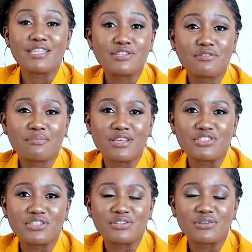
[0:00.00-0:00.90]
Let's
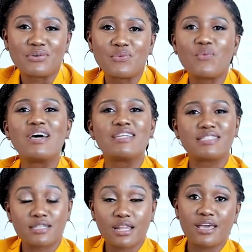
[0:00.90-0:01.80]
imagine what
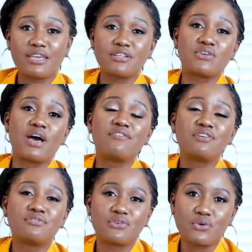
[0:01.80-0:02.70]
it's like to
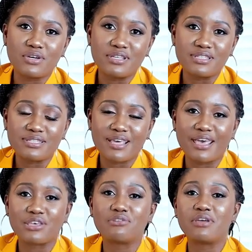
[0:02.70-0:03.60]
have a voice
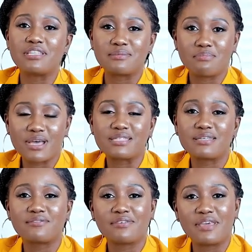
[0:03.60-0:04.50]
and create
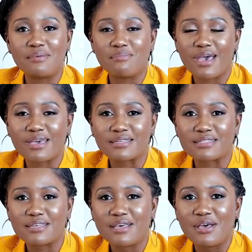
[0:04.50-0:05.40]
massive impact.